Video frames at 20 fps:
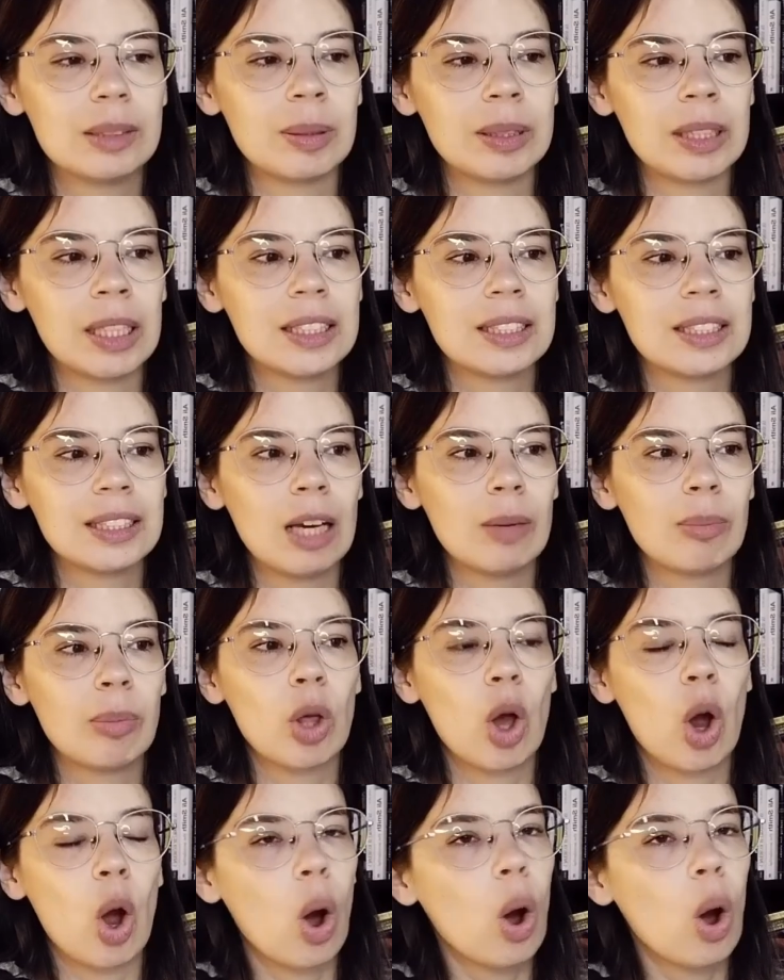but the
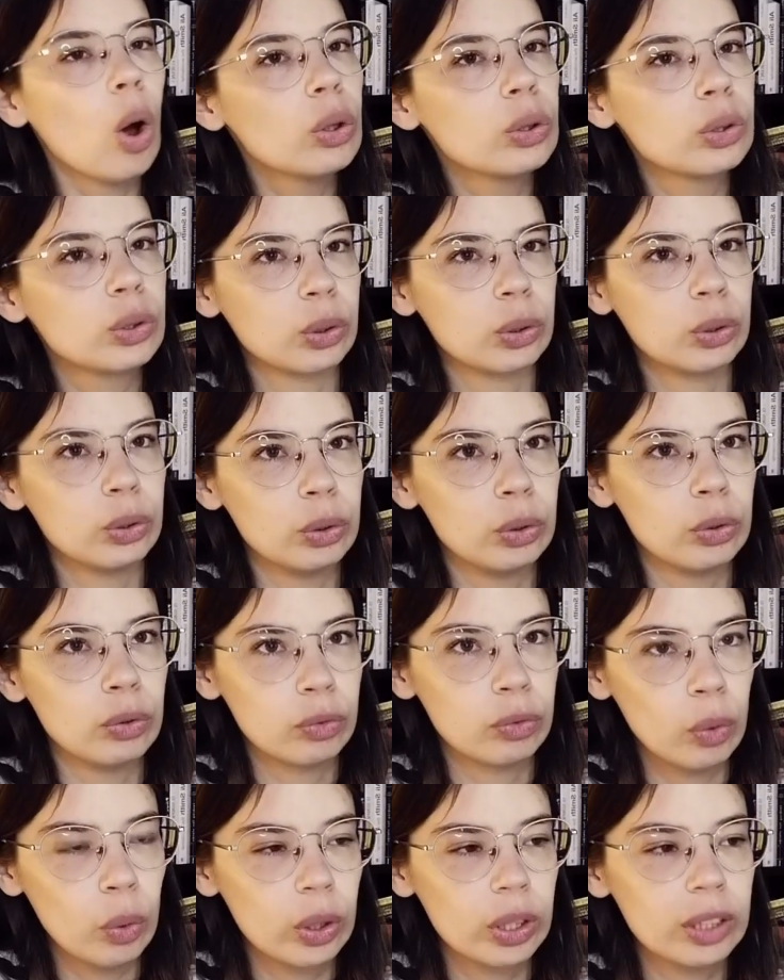disciple also knew
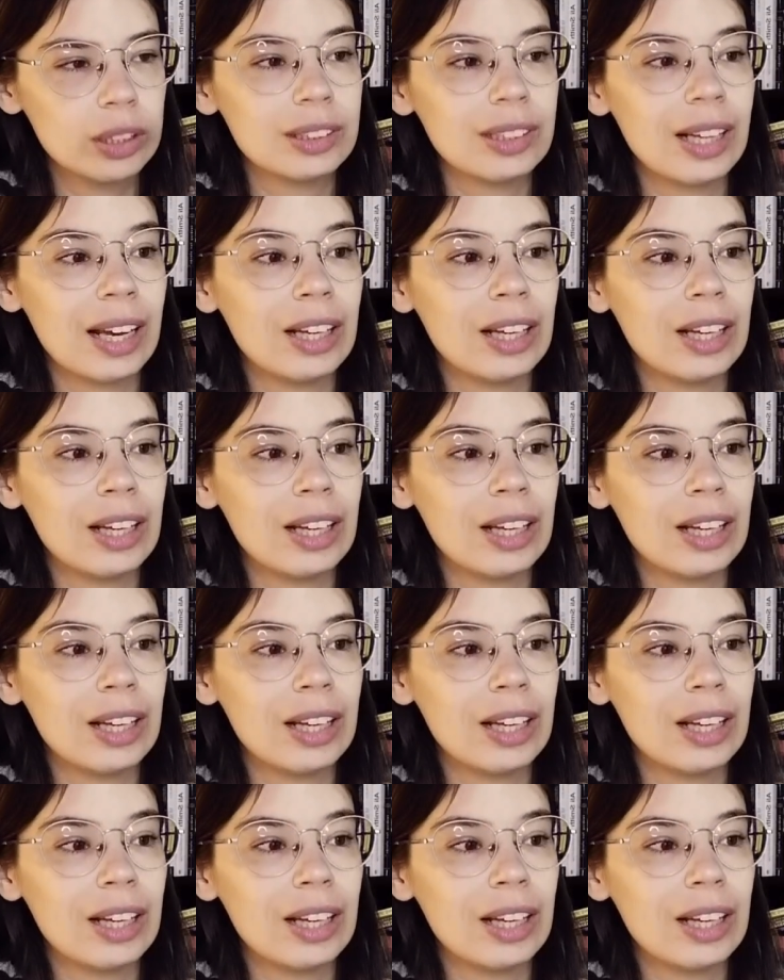Voit